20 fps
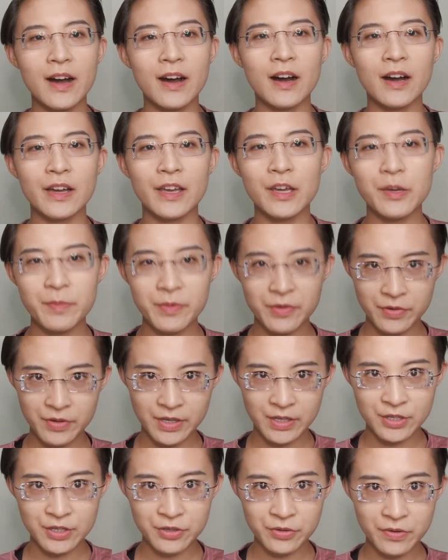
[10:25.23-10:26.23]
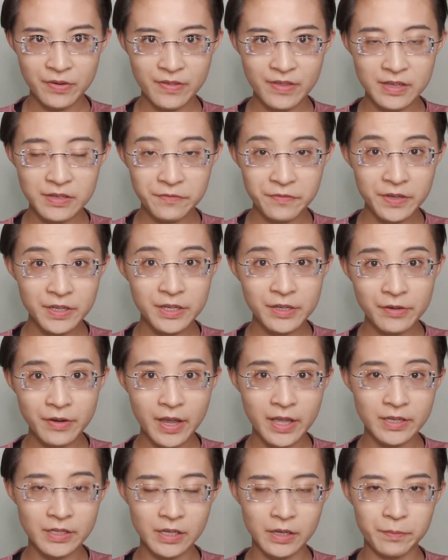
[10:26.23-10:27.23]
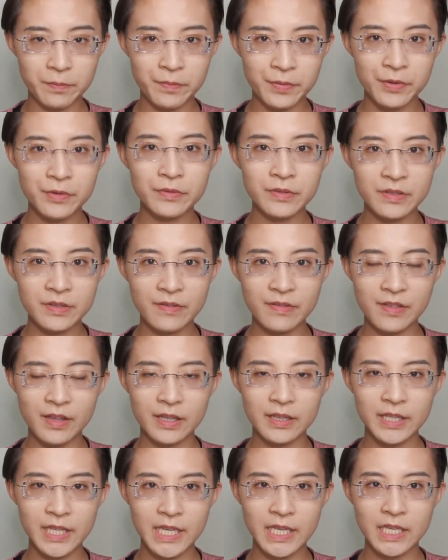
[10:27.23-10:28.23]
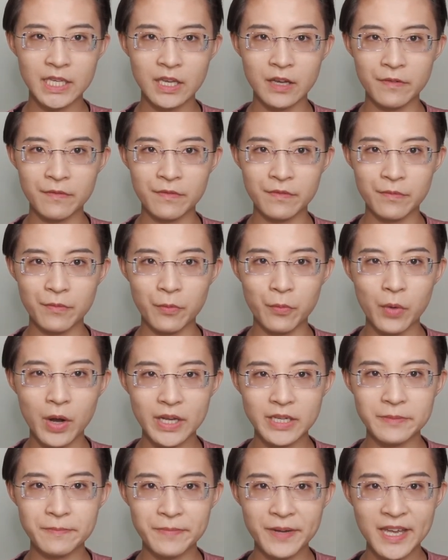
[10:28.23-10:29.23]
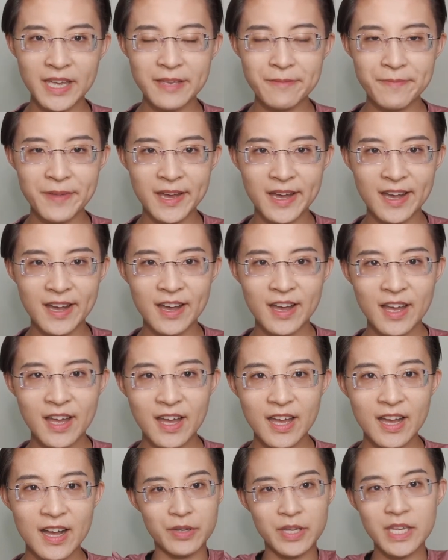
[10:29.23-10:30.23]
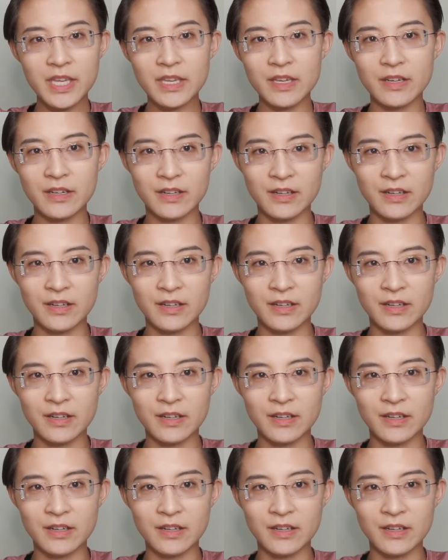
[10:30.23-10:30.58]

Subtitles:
I hope you enjoy this video, and I put the link of white paper here.